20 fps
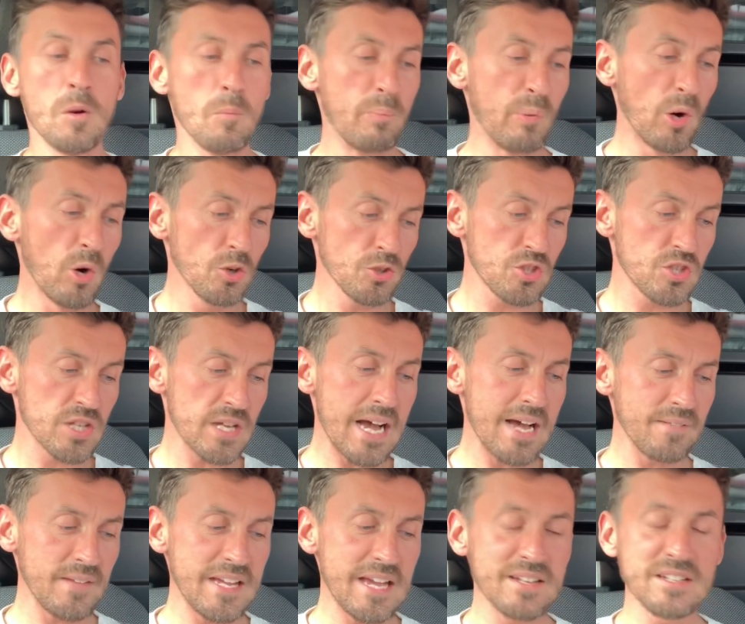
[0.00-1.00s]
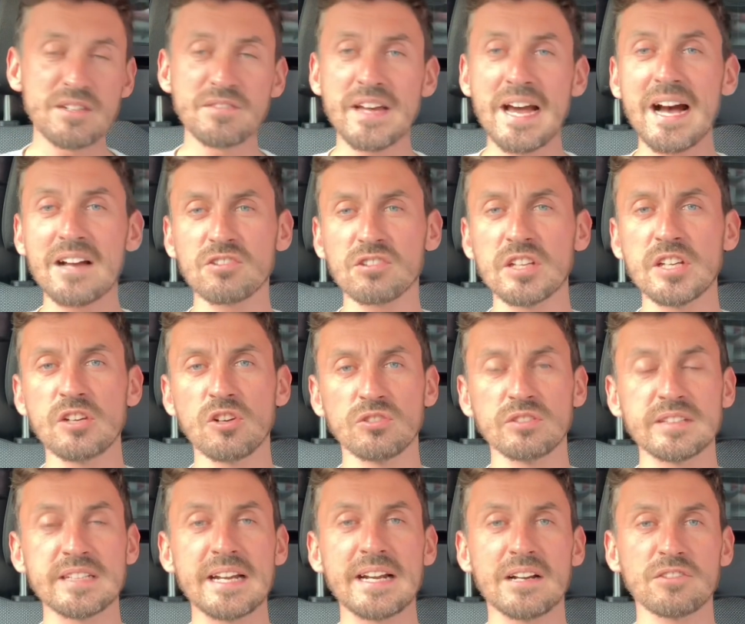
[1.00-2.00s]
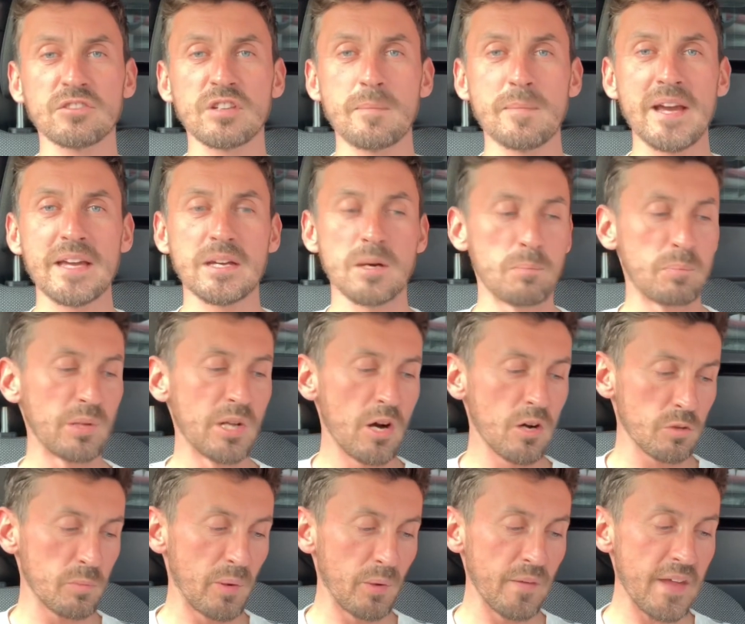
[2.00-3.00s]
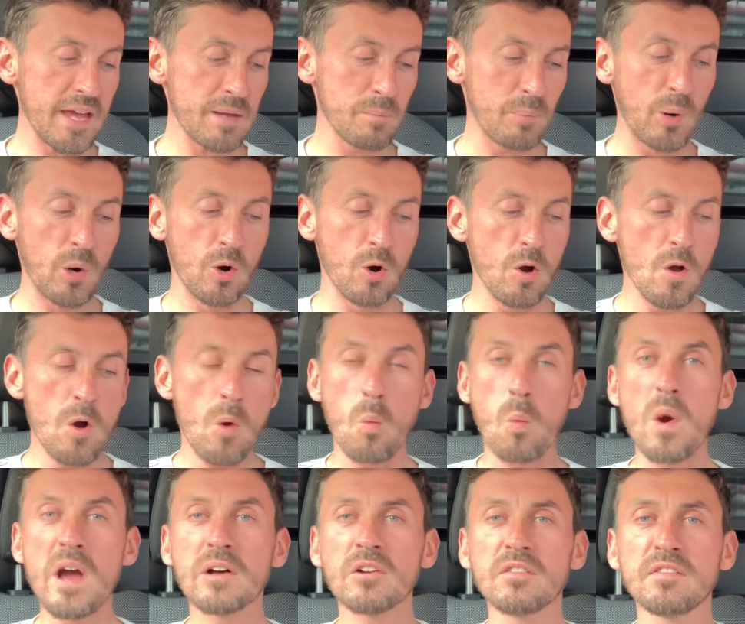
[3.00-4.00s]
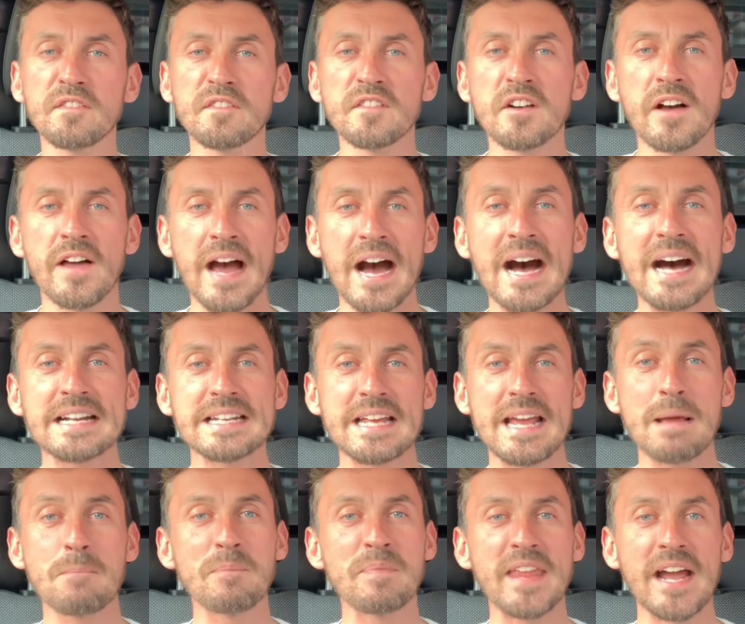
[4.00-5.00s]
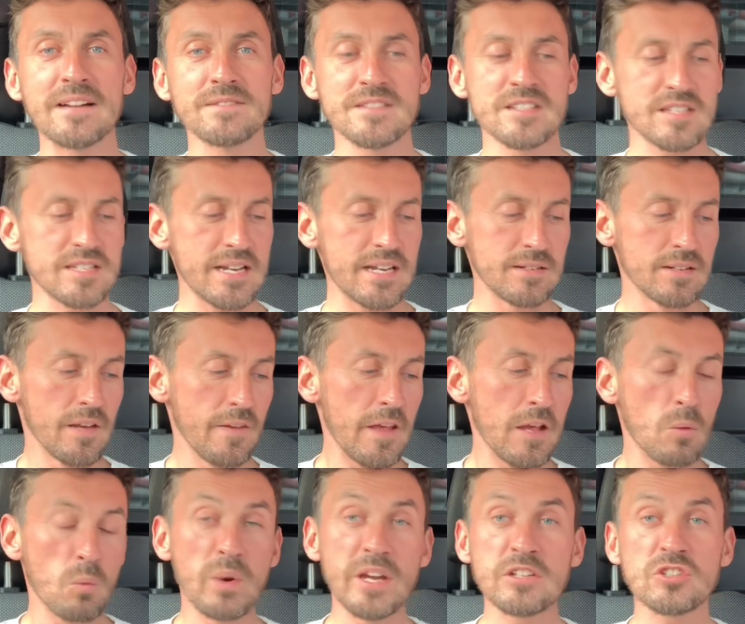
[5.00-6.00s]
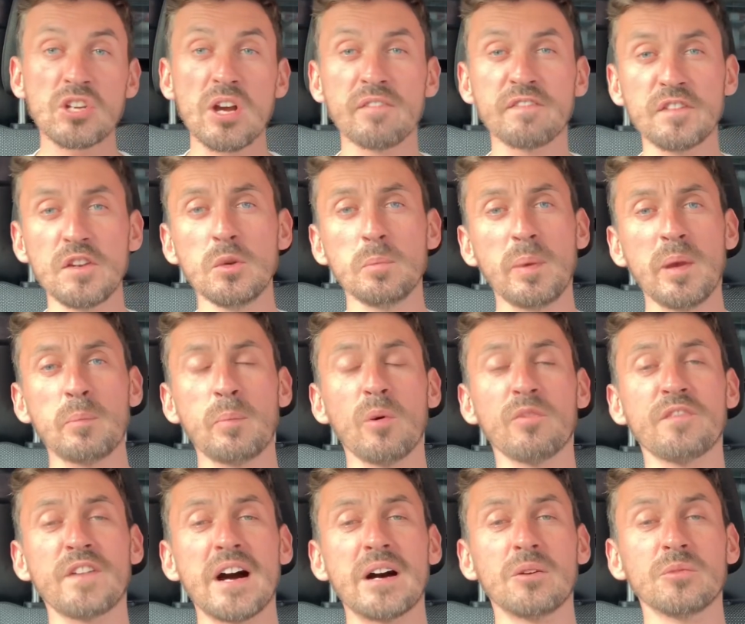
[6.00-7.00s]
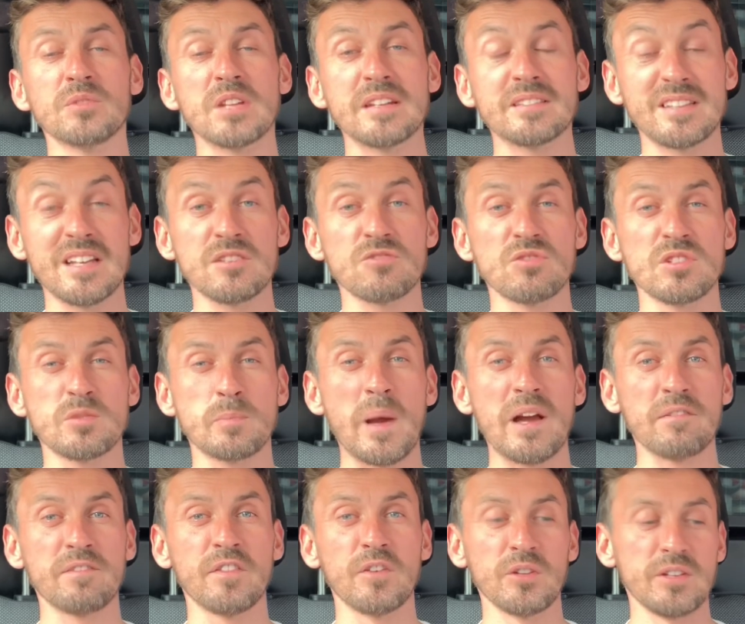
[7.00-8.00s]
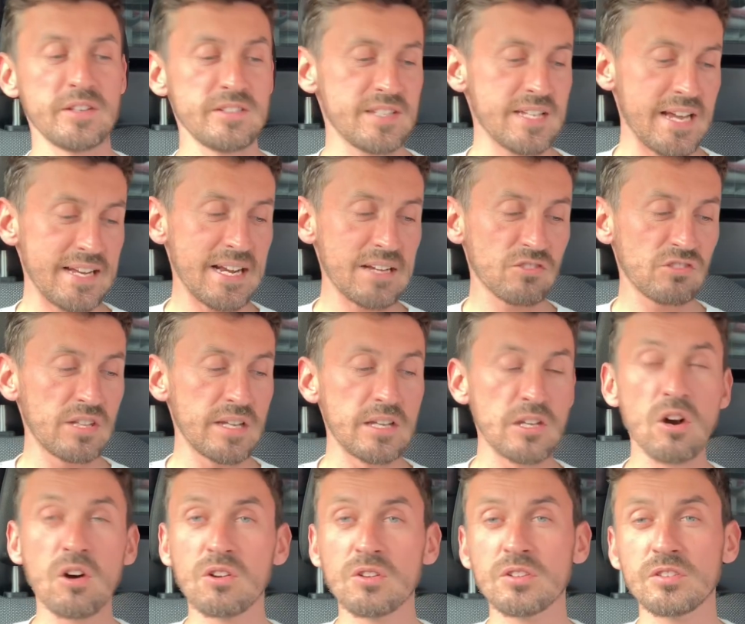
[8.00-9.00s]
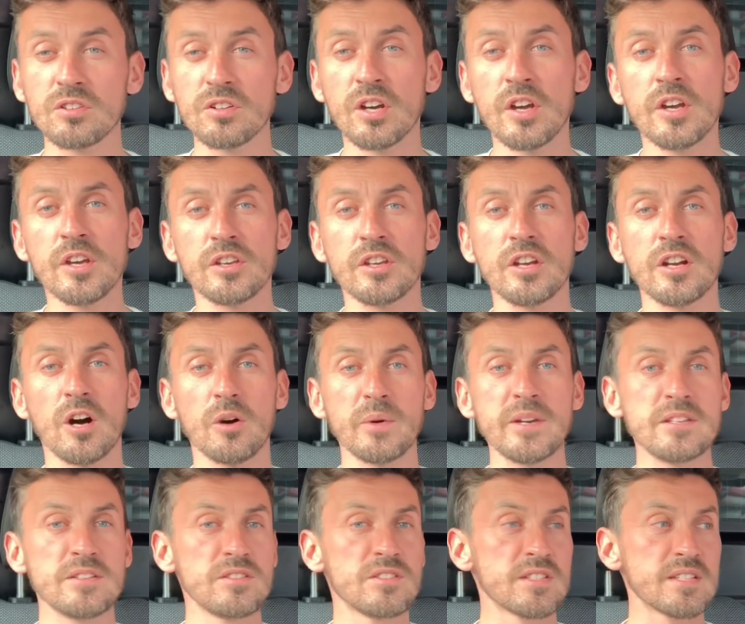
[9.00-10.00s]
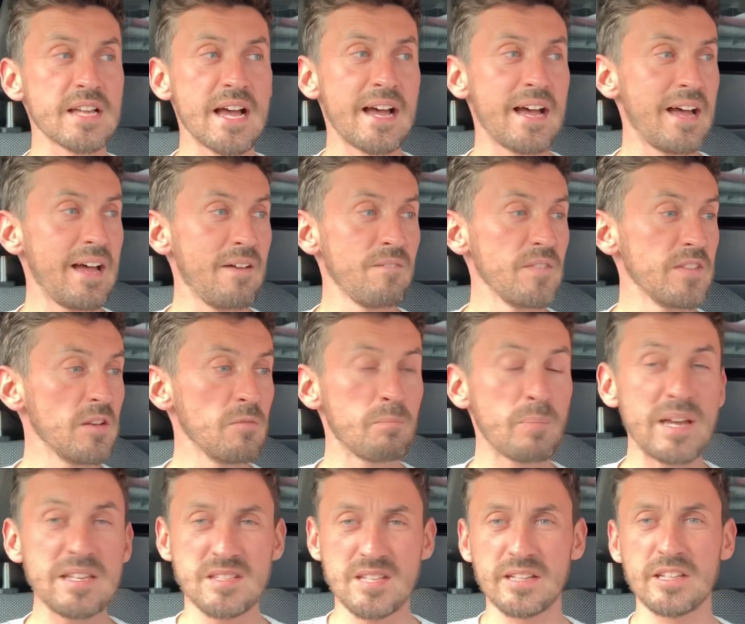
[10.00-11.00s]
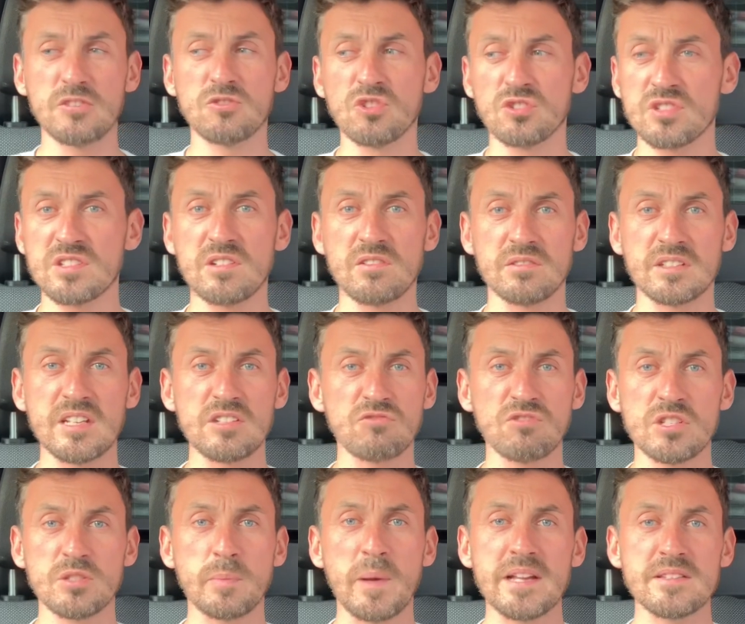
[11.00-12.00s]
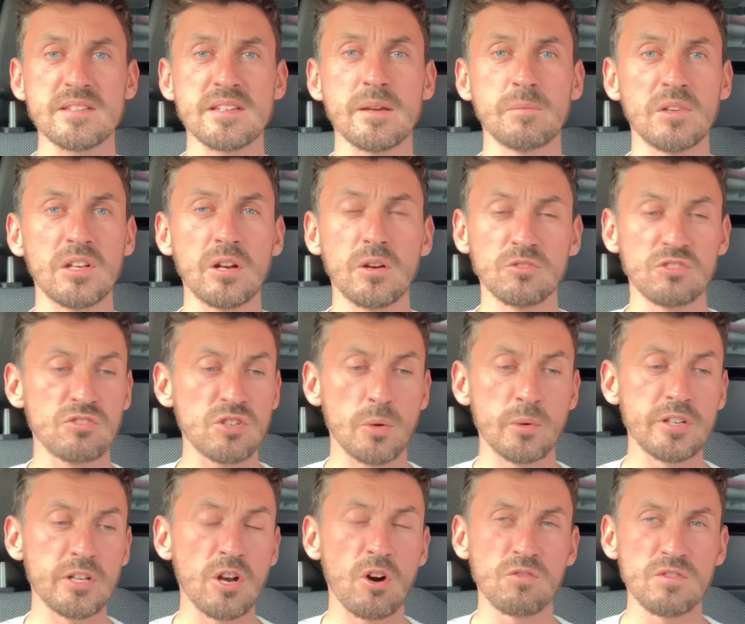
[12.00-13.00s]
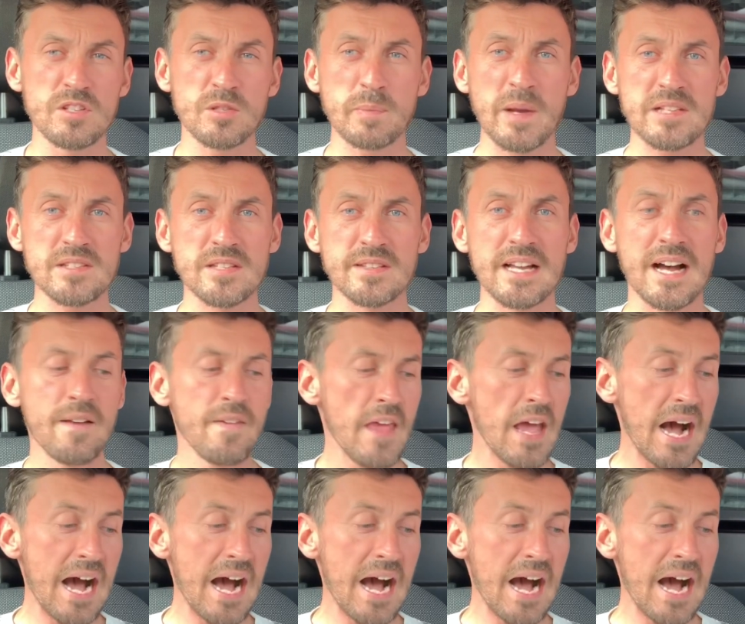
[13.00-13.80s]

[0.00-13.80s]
But at the end of it, Ashley Young did actually make a block, but they put Wilf had him dancing, which a few people found disrespectful. They said, Ashley Young, you know, he's you basically just disrespect him, you know, showing no respect in that.